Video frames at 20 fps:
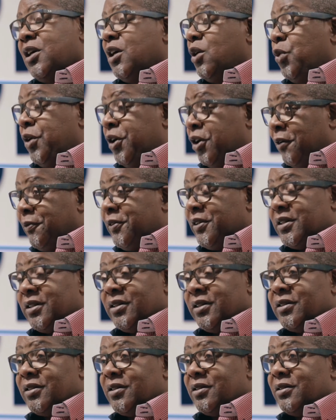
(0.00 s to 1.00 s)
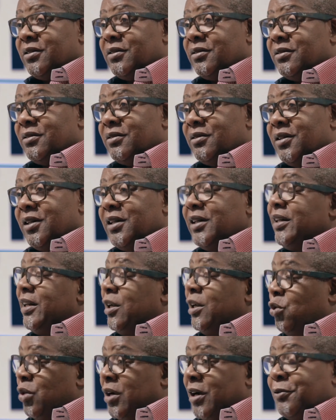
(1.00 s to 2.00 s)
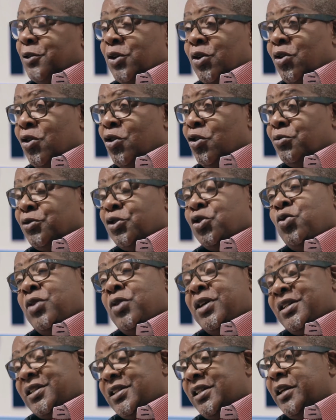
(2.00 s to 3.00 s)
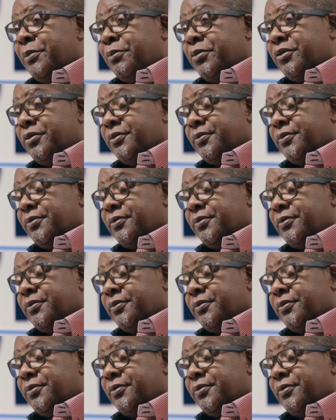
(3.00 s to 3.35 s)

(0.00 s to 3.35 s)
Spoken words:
With officers, they would have to go home to go and sleep.